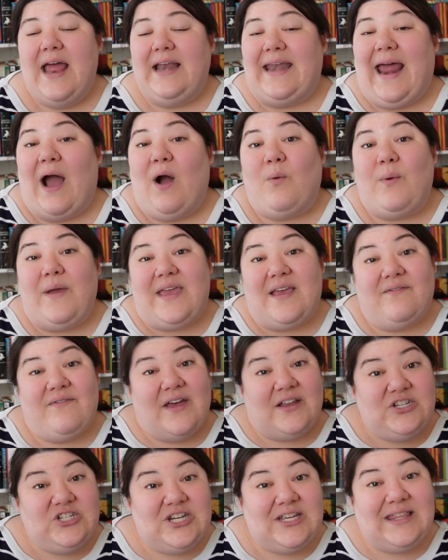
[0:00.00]
Now, we
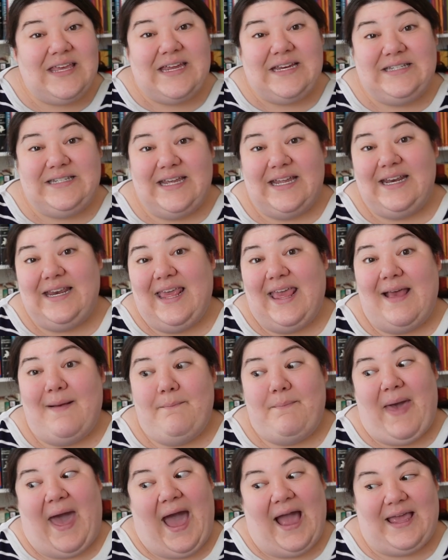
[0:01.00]
eventually did
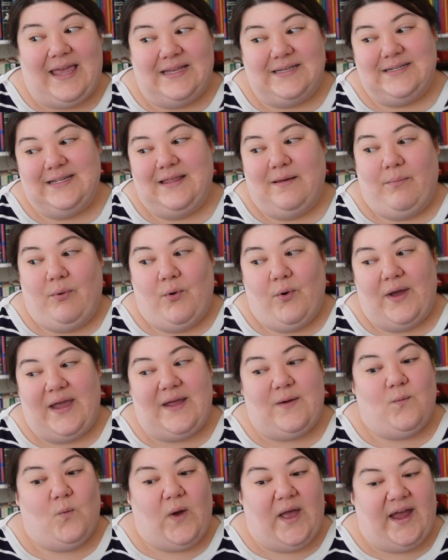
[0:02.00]
get back into the
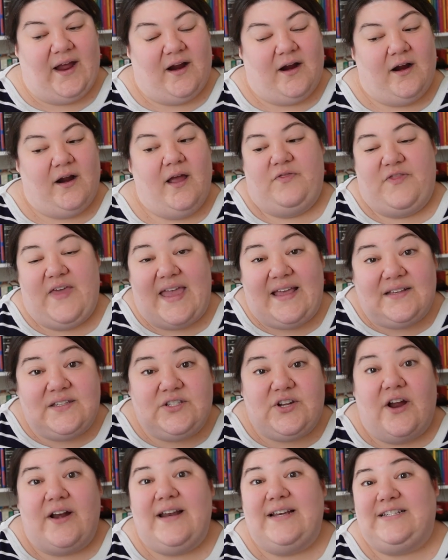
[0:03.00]
point where things
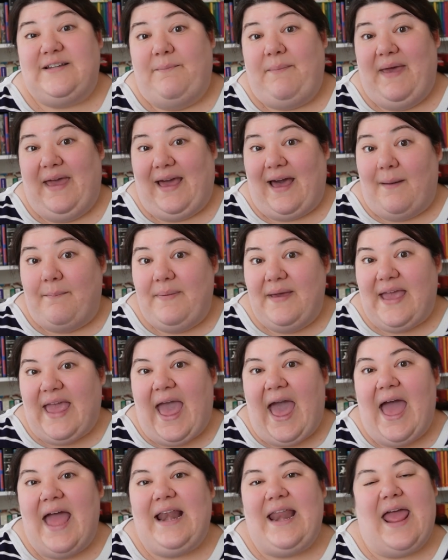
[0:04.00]
started to pick up
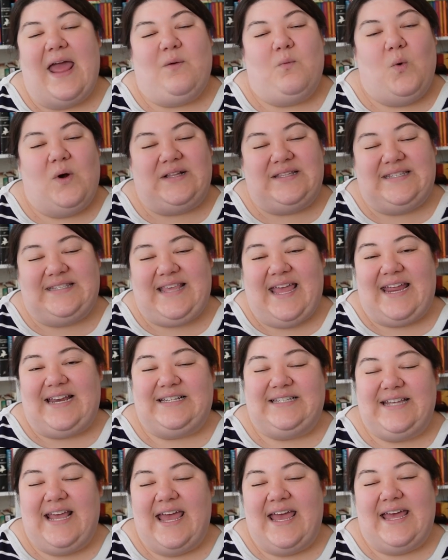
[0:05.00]
again, and once they
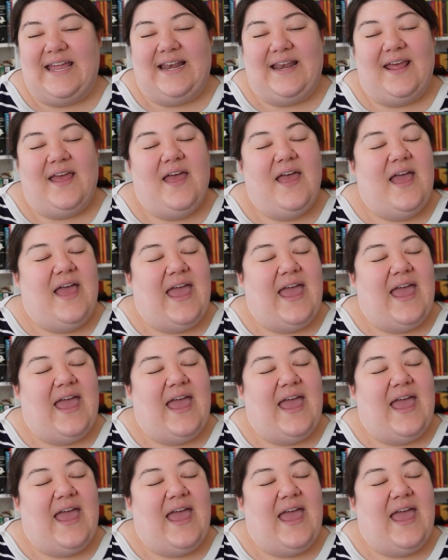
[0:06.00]
did,